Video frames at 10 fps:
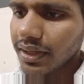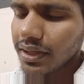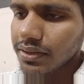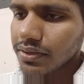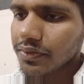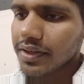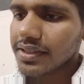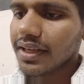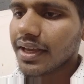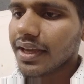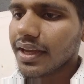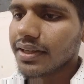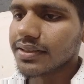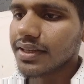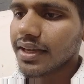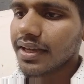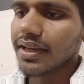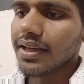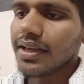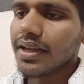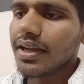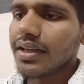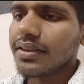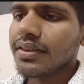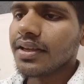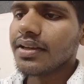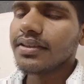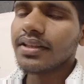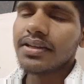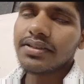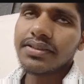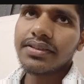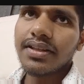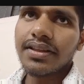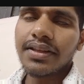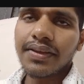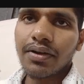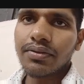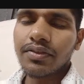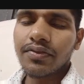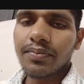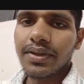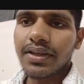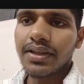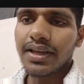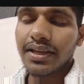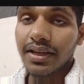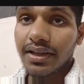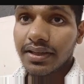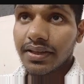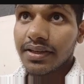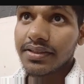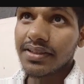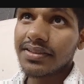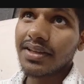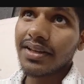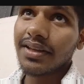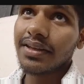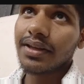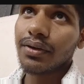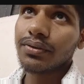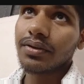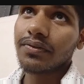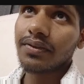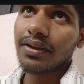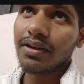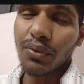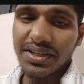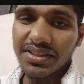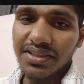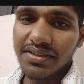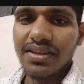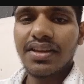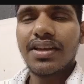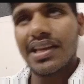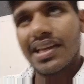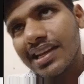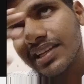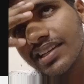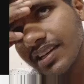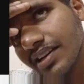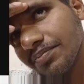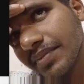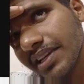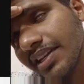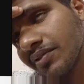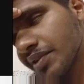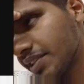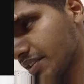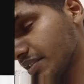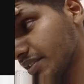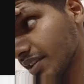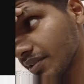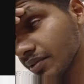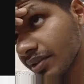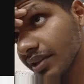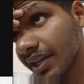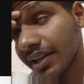so firstly I asked like there is still the doubt of me, like there is still the doubt of questions, like there are many questions and all, like